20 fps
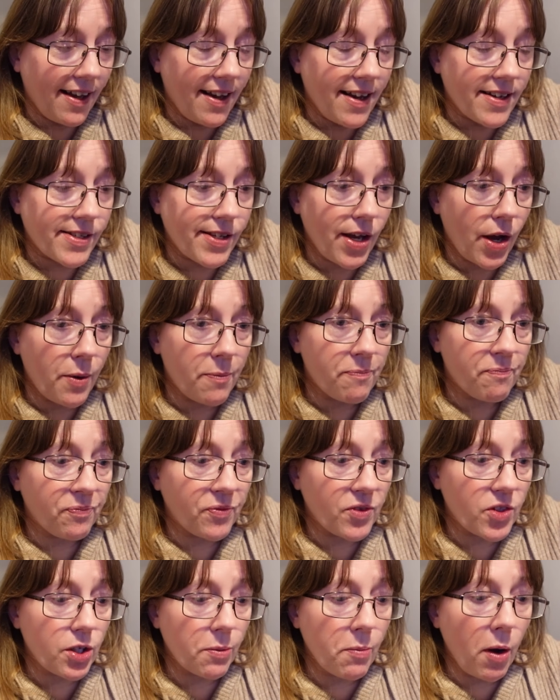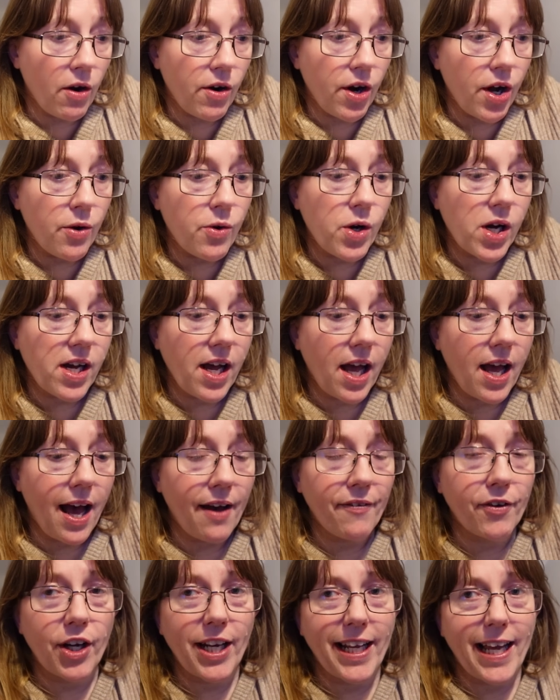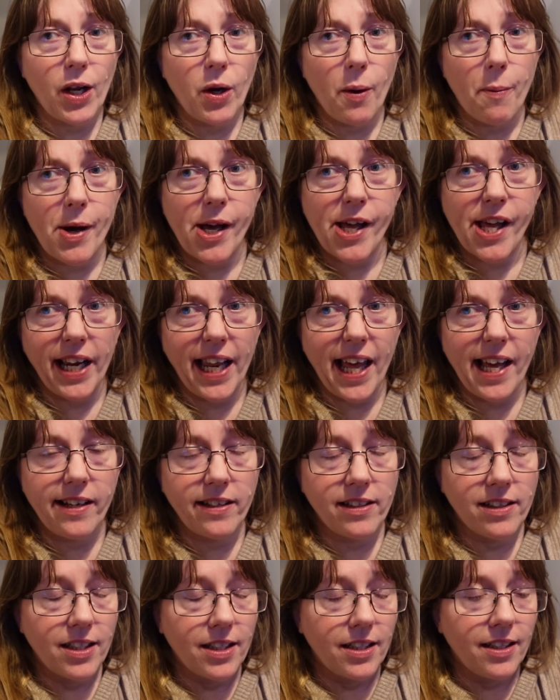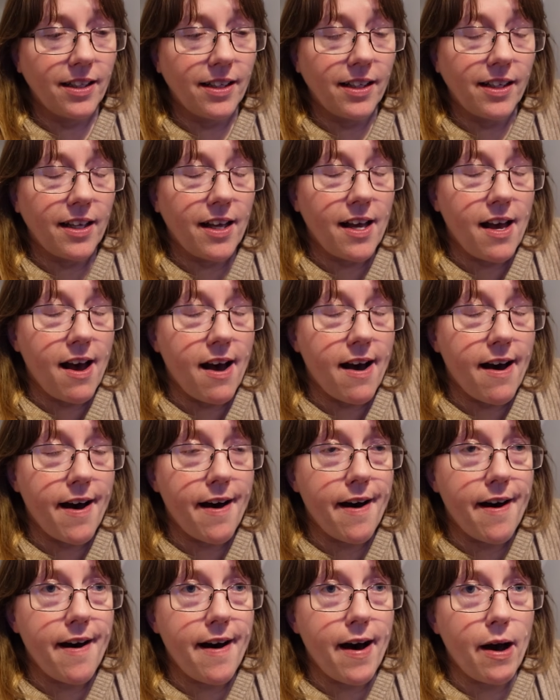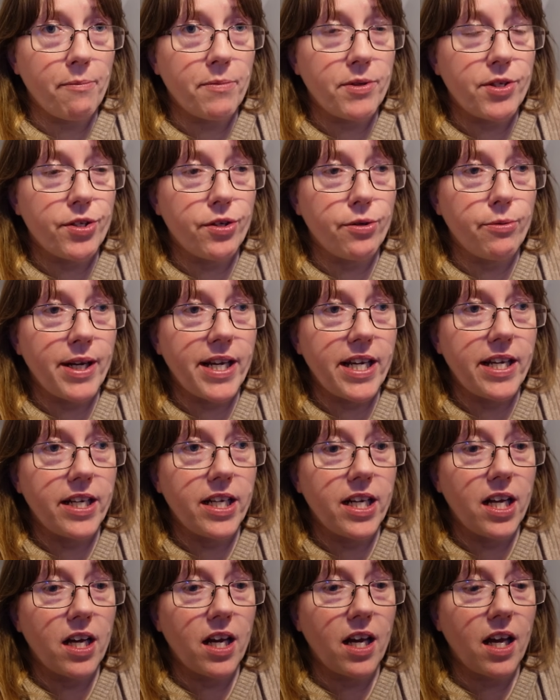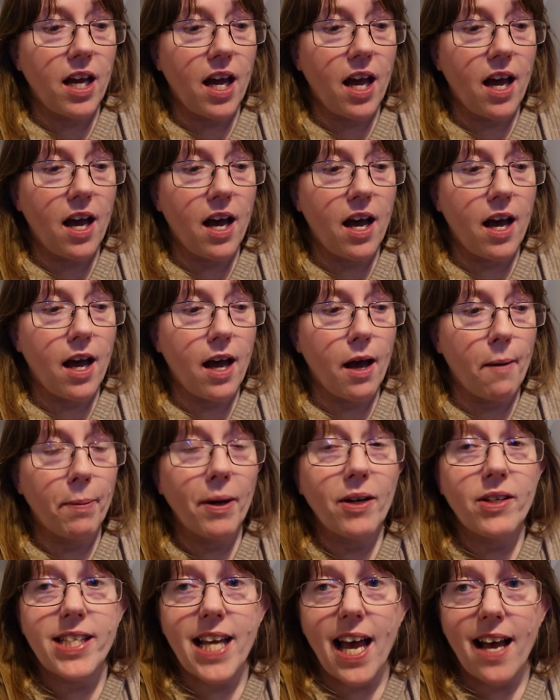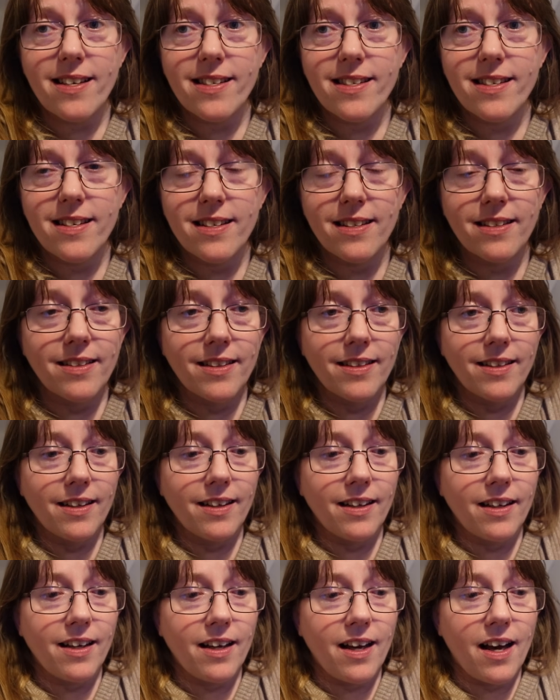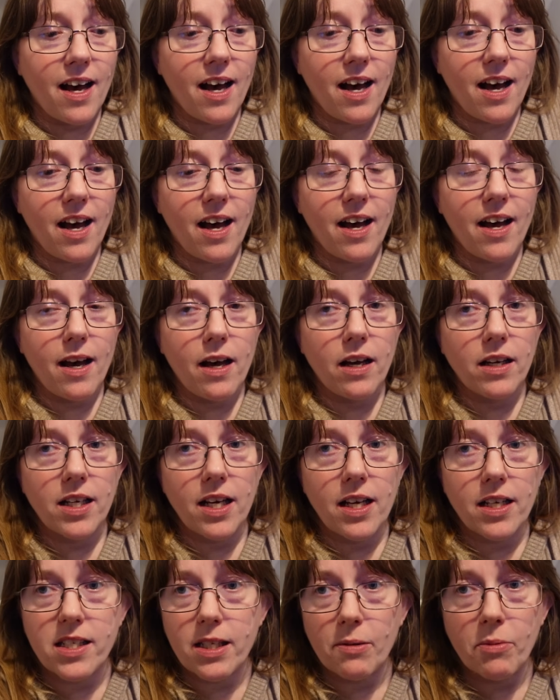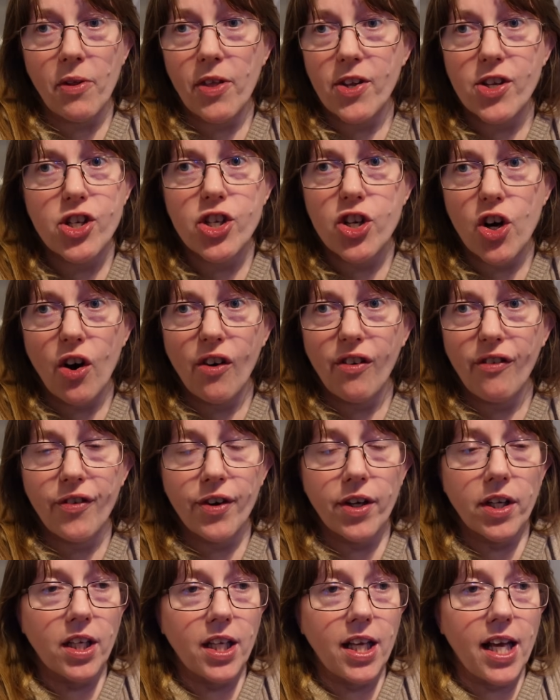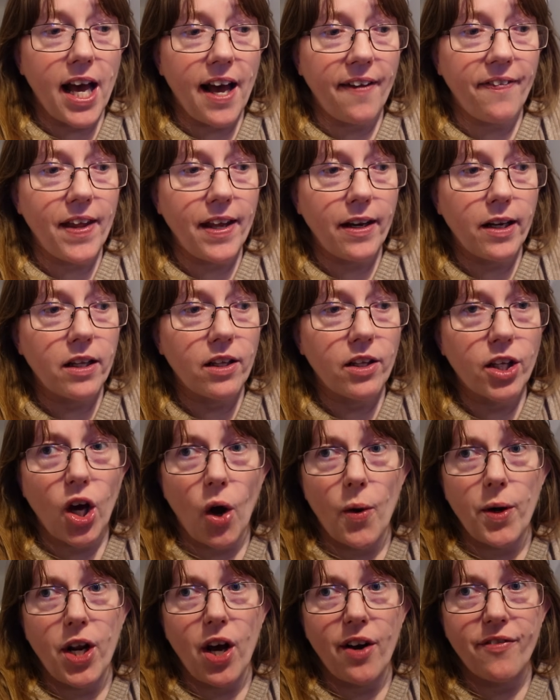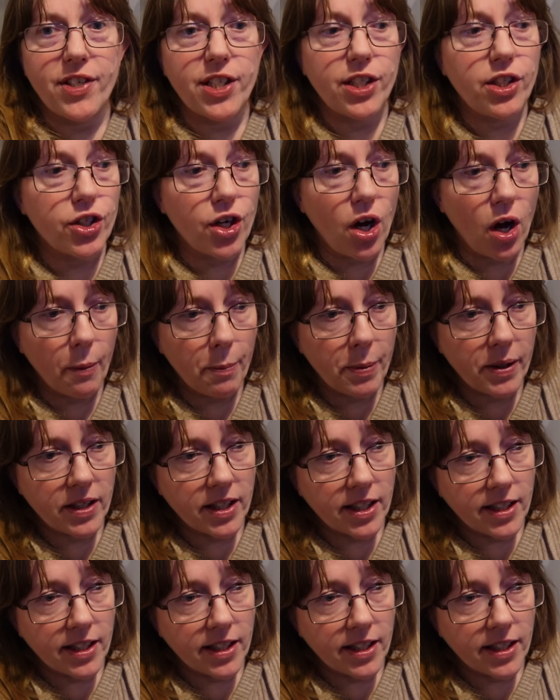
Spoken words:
So tomorrow, I've got to get up early. I'm doing a blood test. And some other stuff, and then going over to the shop.